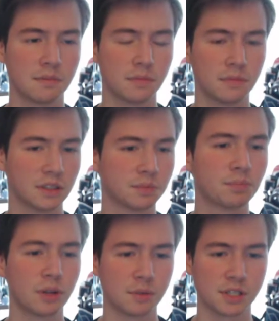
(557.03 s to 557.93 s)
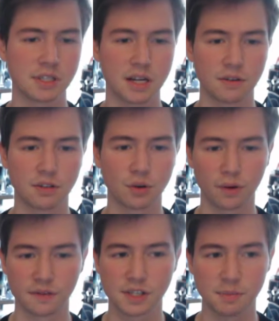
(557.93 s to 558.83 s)
it's pretty much the
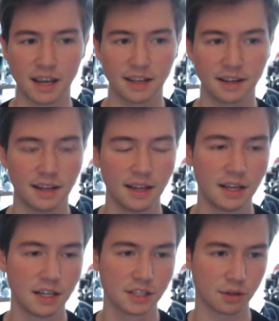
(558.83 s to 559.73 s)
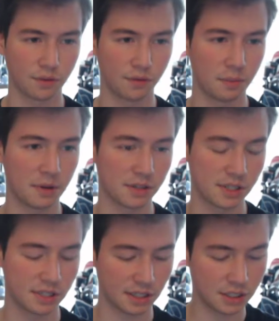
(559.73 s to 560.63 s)
territory of spain so for about a
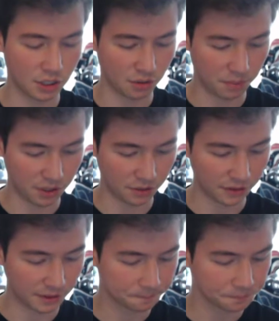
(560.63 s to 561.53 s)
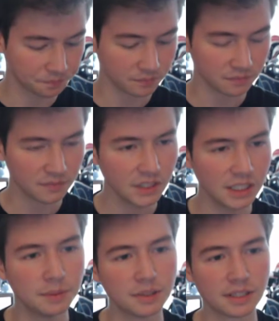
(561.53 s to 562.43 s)
six year period
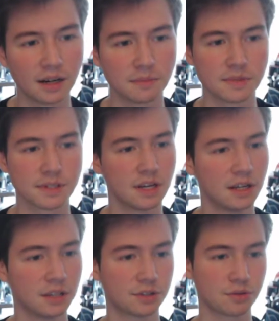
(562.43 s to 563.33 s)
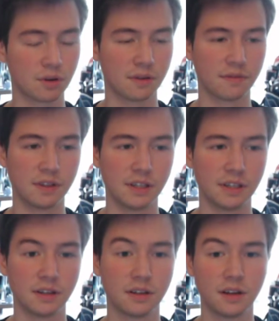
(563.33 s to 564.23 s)
he becomes sort of
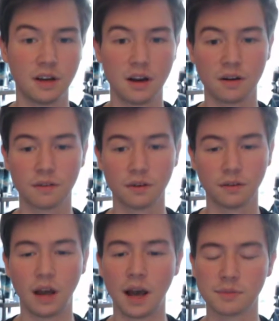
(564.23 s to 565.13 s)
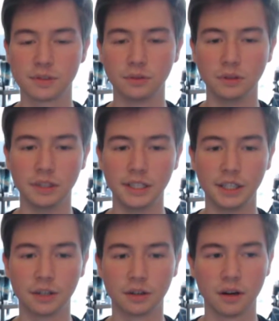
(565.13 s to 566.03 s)
the absolute
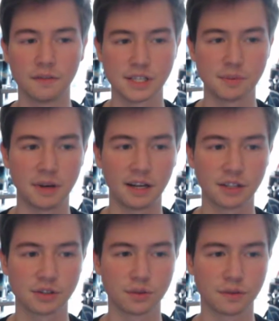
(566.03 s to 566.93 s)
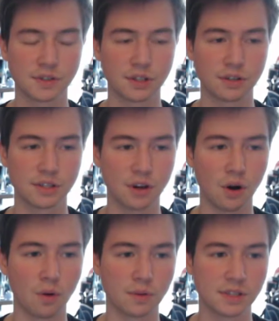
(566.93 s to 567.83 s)
leader of hispania sort of starts his
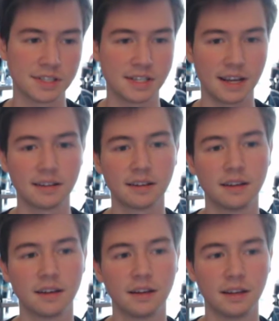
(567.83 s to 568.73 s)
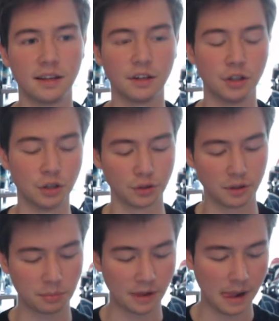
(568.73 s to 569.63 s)
own state in
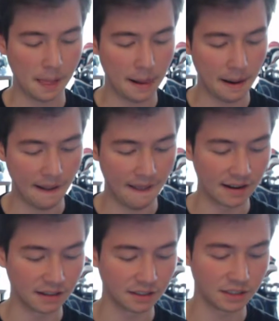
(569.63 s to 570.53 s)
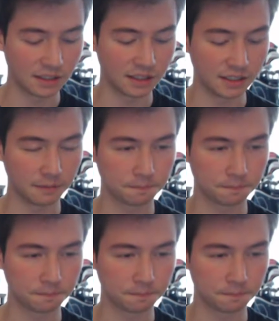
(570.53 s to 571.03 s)
europe and he